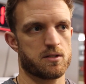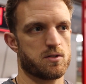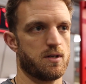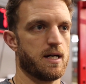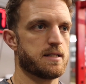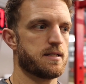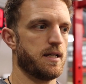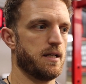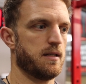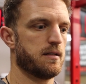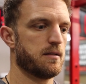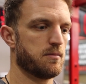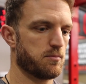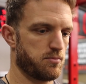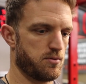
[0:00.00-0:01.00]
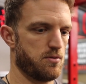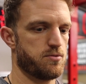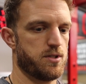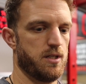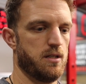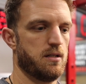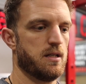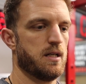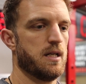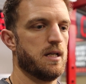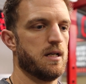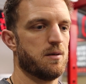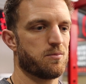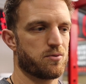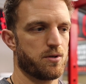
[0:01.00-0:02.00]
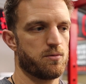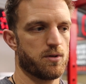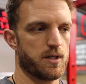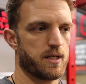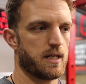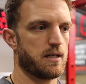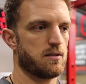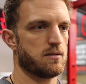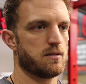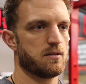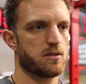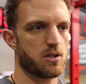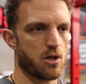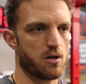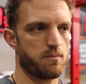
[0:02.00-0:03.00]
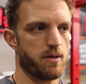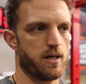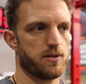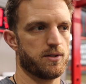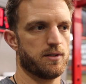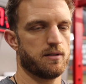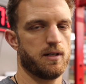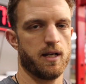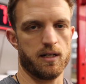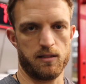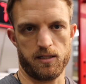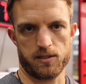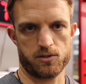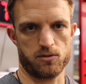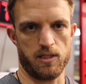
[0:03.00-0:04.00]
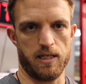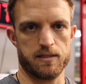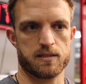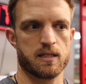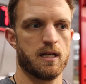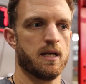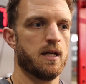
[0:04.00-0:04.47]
So I take protein, pre-workout, carb powder, and electrolytes.